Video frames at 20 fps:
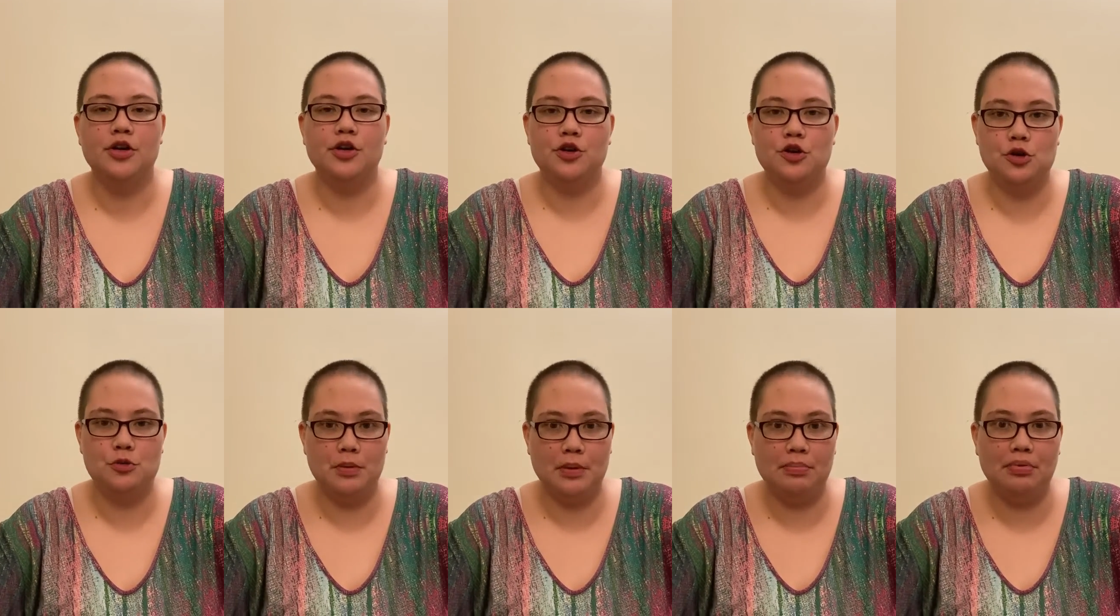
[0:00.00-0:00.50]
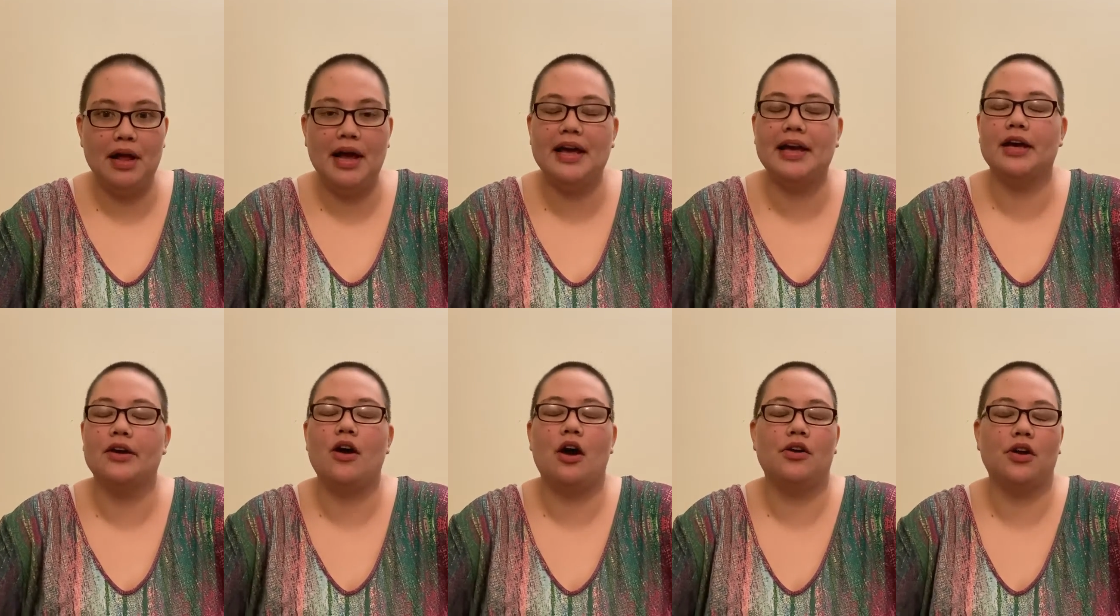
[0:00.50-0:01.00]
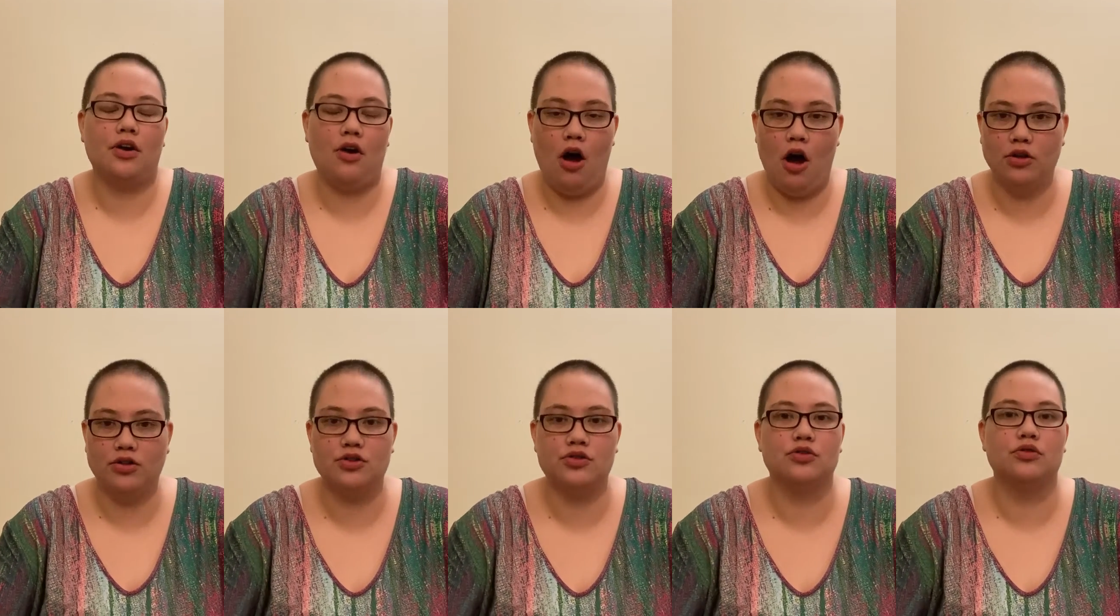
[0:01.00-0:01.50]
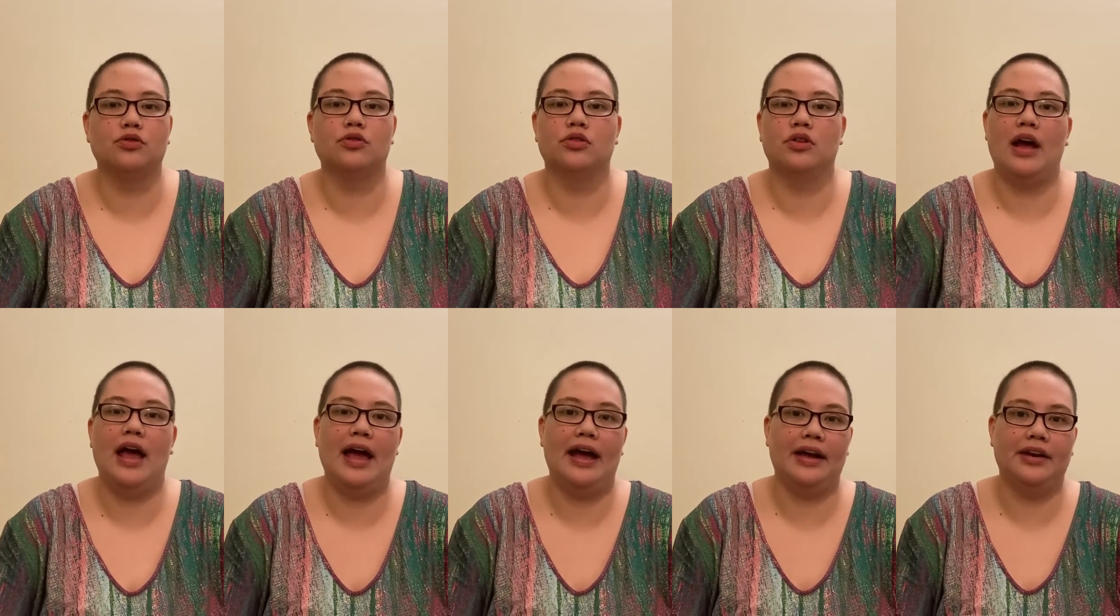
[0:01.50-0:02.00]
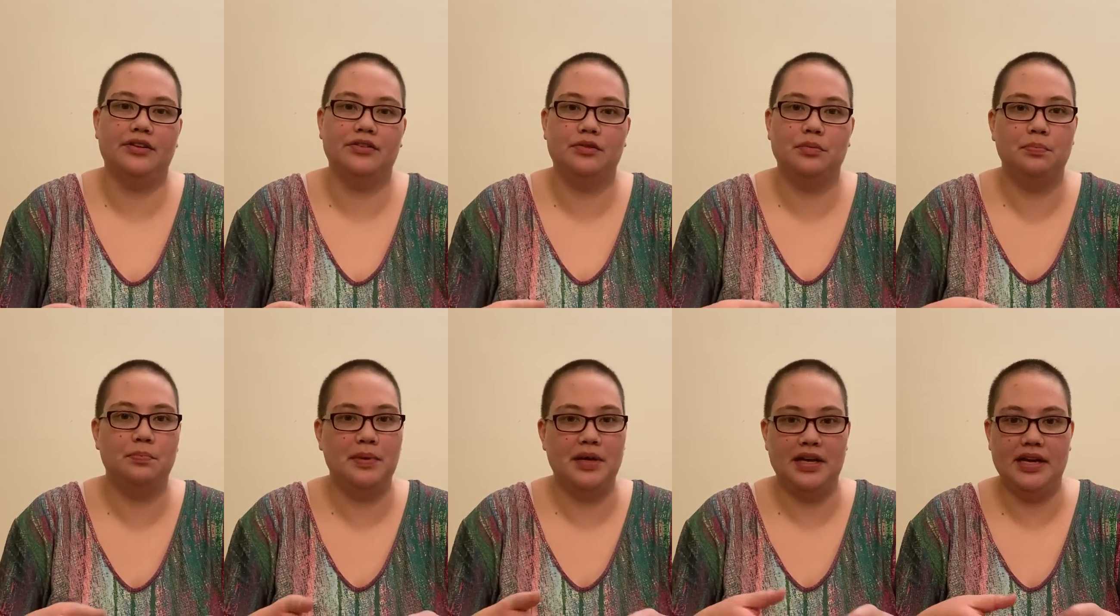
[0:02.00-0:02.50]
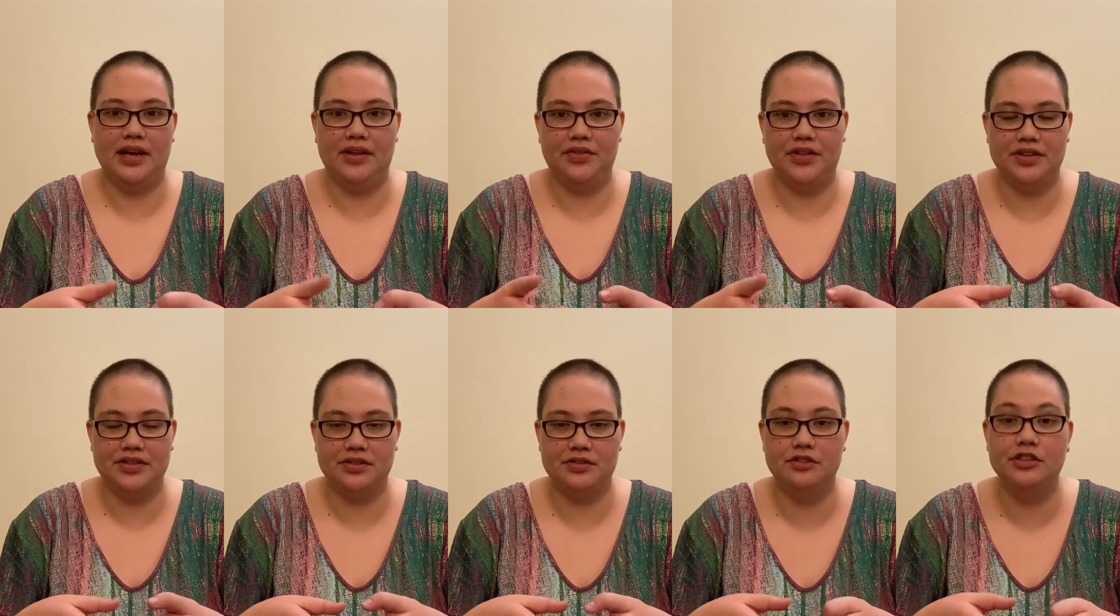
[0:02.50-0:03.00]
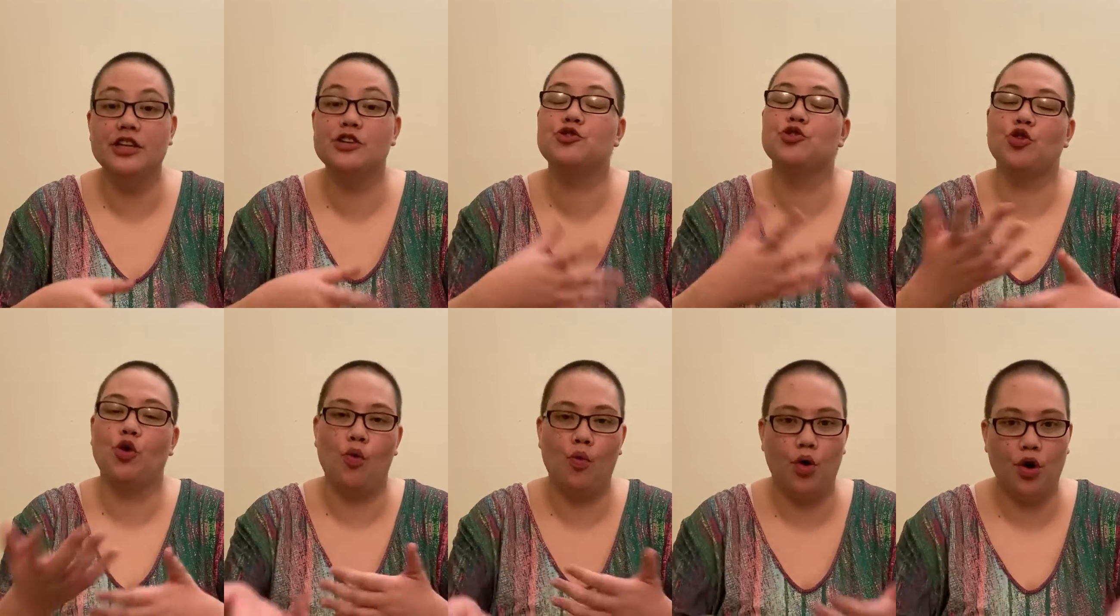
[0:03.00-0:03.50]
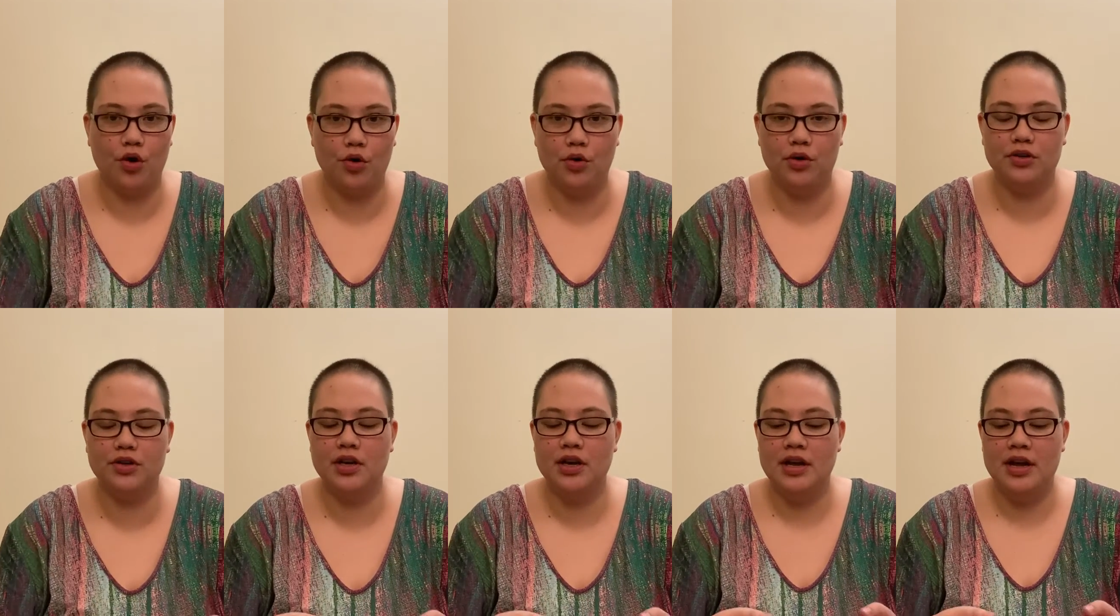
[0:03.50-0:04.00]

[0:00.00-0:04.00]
you'd be playing it on a console and be in this digital world